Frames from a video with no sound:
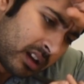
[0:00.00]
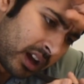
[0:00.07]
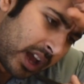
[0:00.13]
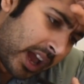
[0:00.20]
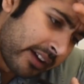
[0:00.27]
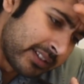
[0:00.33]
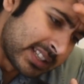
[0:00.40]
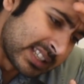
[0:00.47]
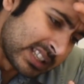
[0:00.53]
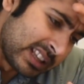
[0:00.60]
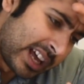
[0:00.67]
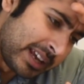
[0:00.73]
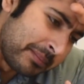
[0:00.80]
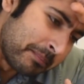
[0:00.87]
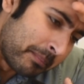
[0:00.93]
I have a
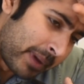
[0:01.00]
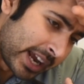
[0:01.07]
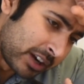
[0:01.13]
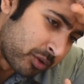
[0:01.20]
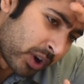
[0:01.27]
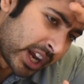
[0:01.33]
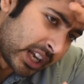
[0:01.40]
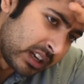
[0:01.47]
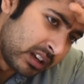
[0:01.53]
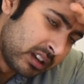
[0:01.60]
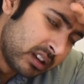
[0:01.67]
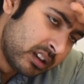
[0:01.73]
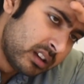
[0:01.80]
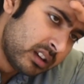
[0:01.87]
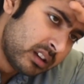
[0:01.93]
slight migraine.
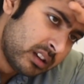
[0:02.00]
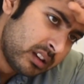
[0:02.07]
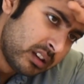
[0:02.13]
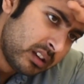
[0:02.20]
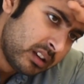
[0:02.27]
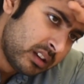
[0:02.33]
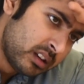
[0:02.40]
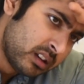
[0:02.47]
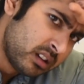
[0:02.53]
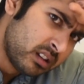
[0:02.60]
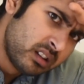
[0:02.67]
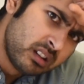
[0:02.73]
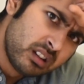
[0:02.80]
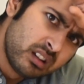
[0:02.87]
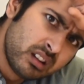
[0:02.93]
You have cancer.